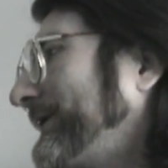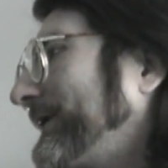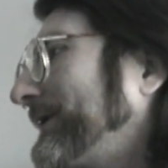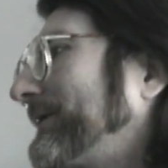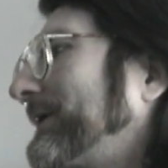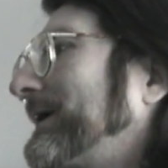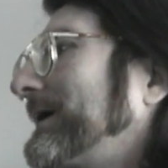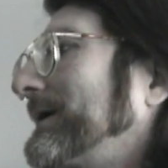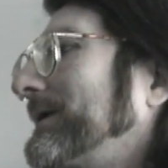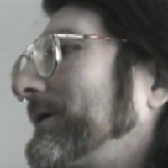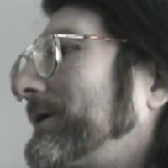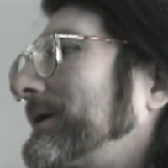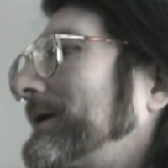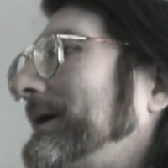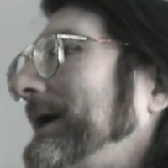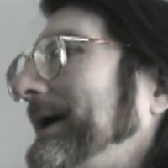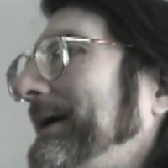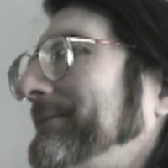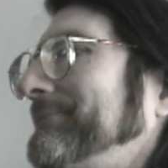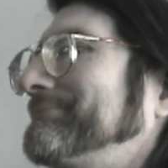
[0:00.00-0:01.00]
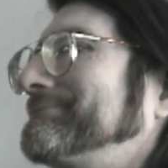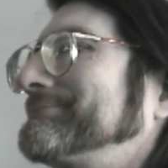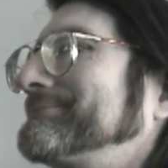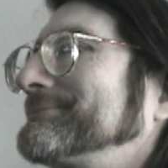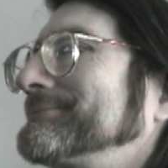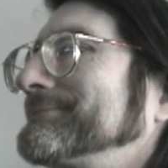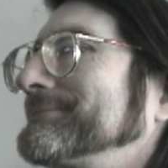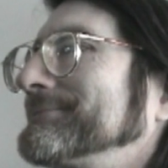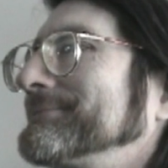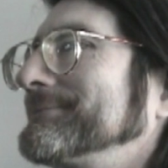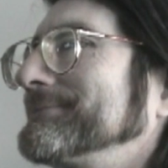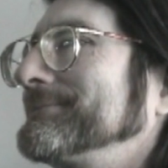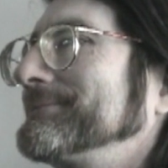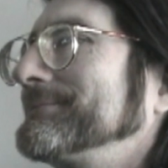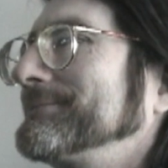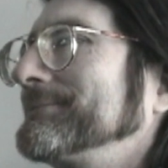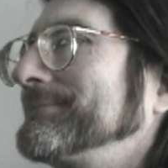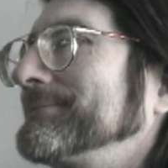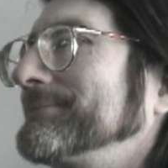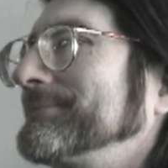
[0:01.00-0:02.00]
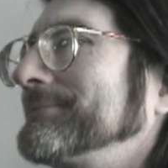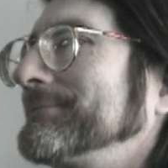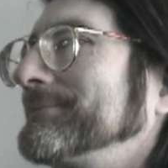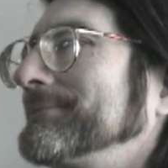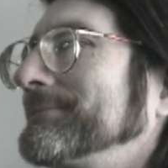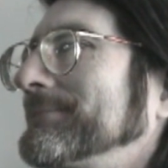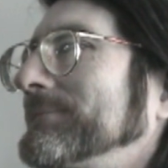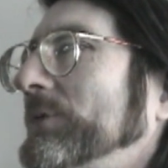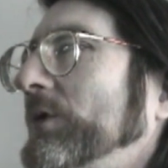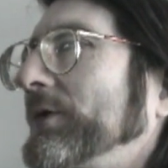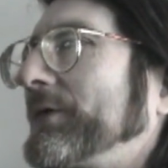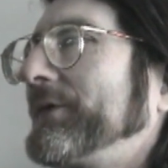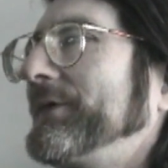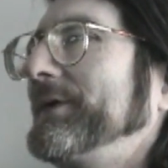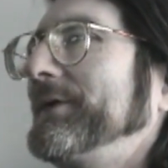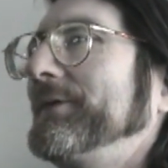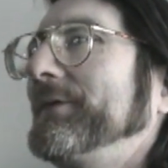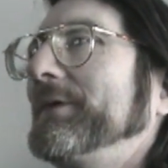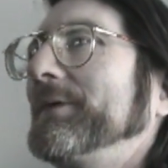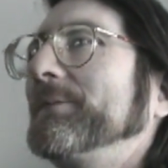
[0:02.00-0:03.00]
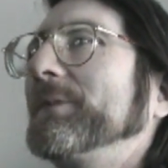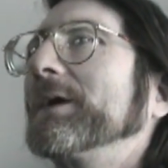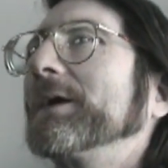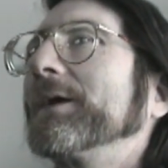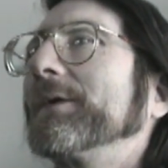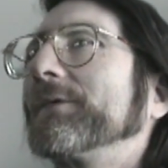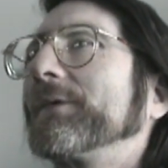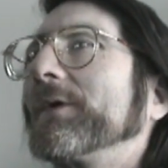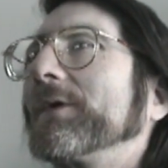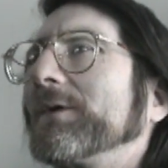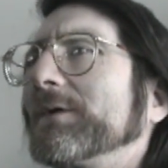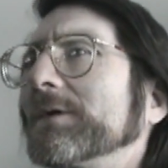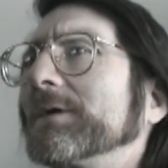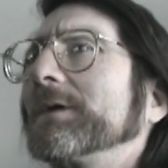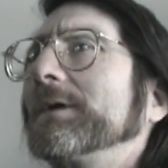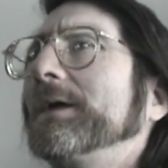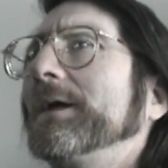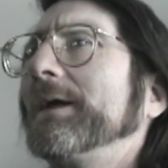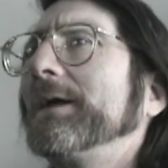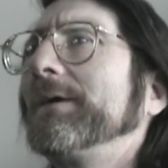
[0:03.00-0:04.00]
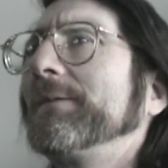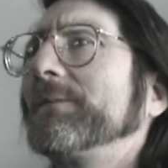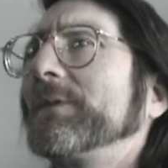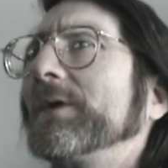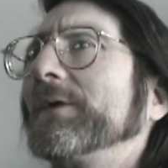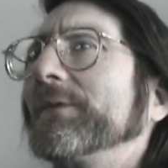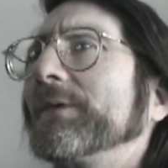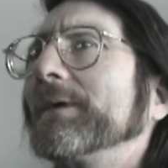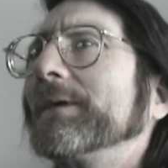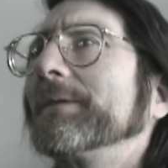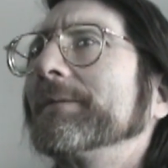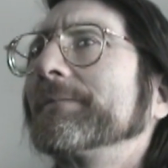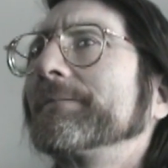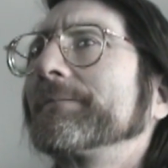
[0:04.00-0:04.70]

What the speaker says: a very long game. Looks easy, but it's a long game, isn't